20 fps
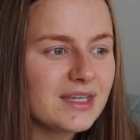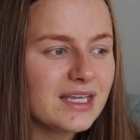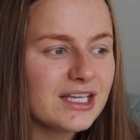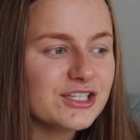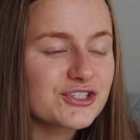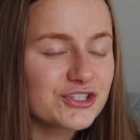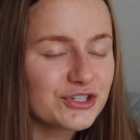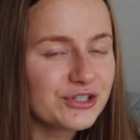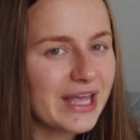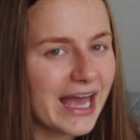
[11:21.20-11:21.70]

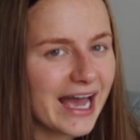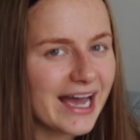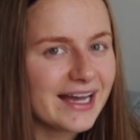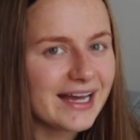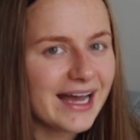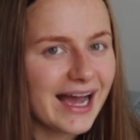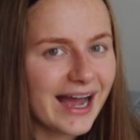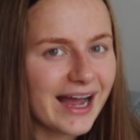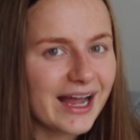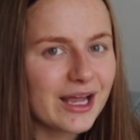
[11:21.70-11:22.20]
So yeah,
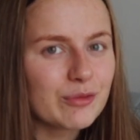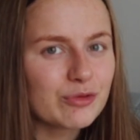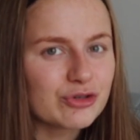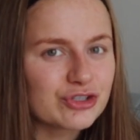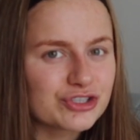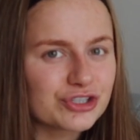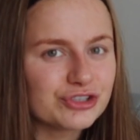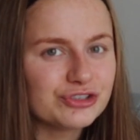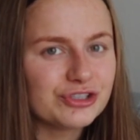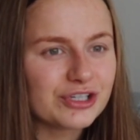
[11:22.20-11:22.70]
I will
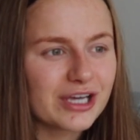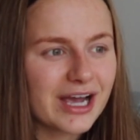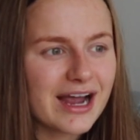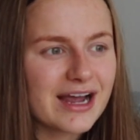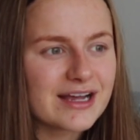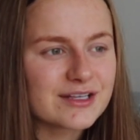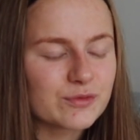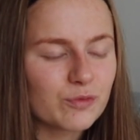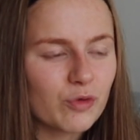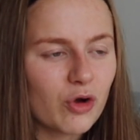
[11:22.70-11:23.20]
show you
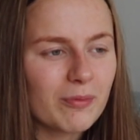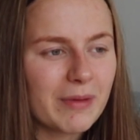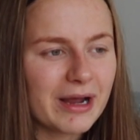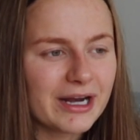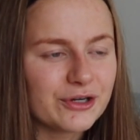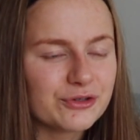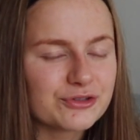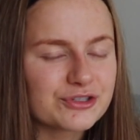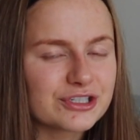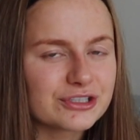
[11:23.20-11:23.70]
guys what my
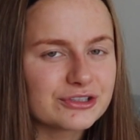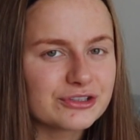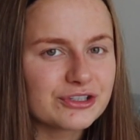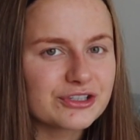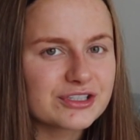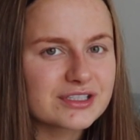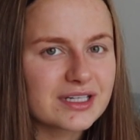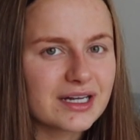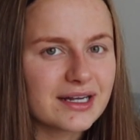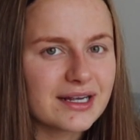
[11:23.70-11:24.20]
Notion
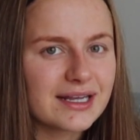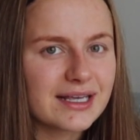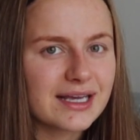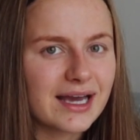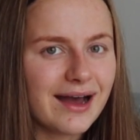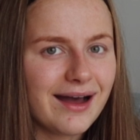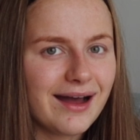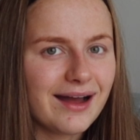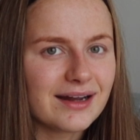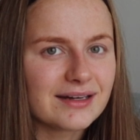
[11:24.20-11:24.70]
looks like
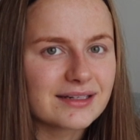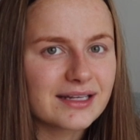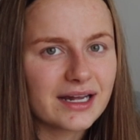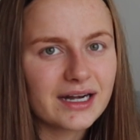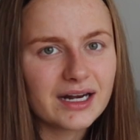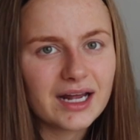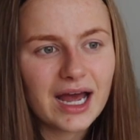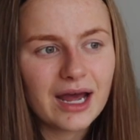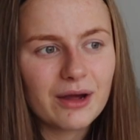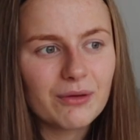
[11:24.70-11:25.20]
and
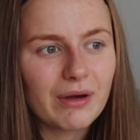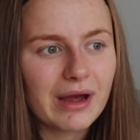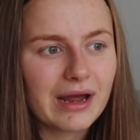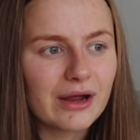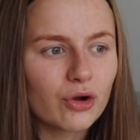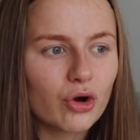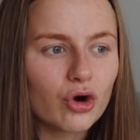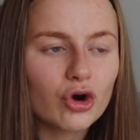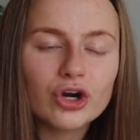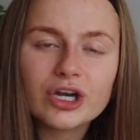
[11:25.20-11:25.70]
kind of how
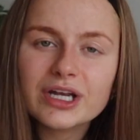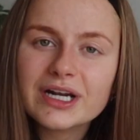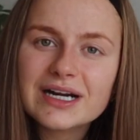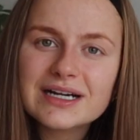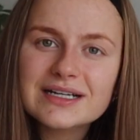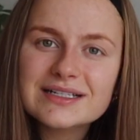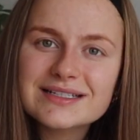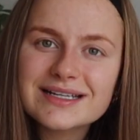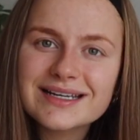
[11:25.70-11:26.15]
I organize